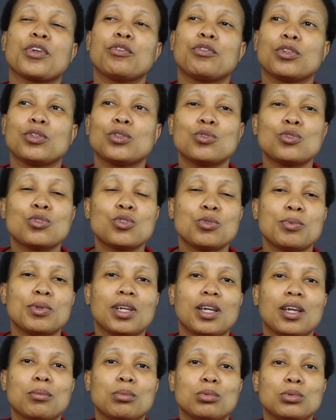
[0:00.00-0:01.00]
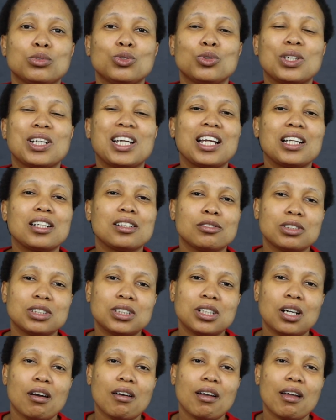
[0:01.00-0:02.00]
for you to be able to color
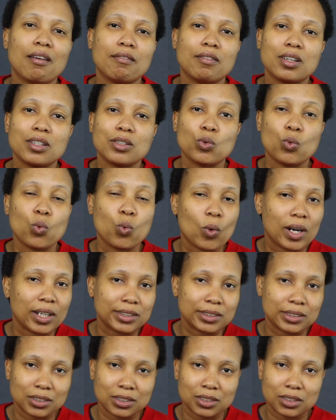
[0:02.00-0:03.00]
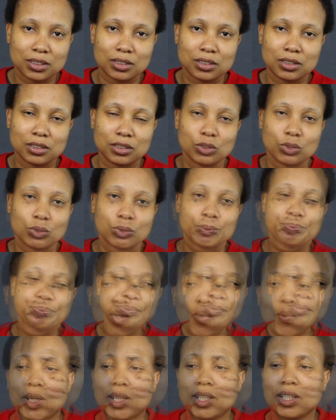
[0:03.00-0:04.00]
it however you want.
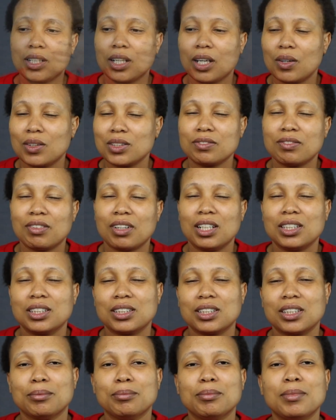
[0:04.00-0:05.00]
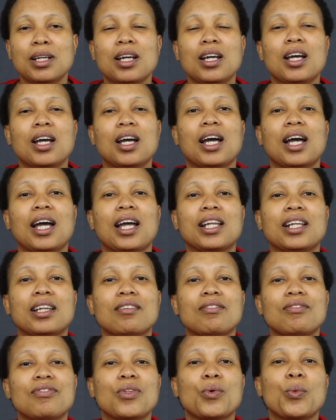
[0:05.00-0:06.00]
When I was flying them, I
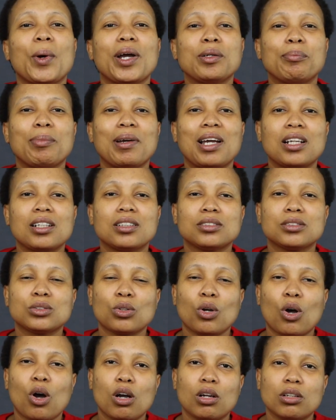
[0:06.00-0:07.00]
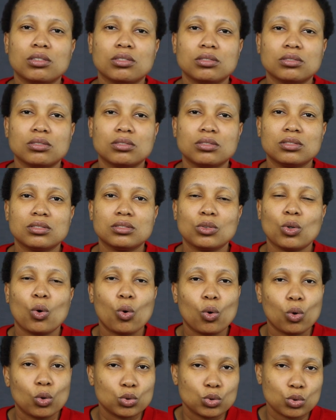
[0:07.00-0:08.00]
left the white balance on
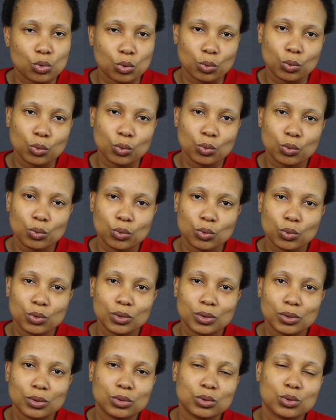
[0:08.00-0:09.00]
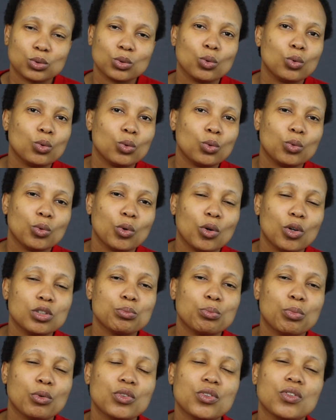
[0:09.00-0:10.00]
auto, so
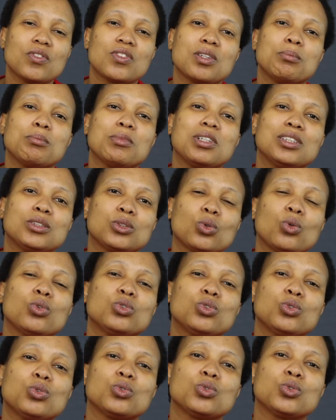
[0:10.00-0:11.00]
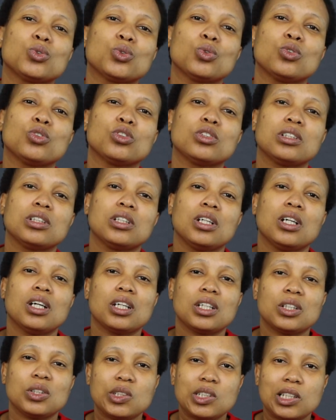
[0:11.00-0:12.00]
on both of them it's auto, so
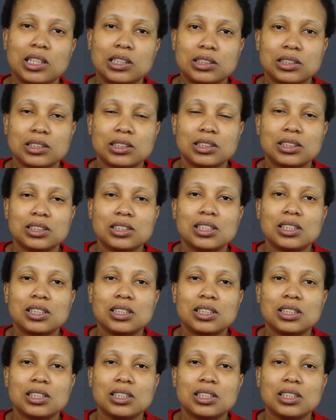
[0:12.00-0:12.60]
you can just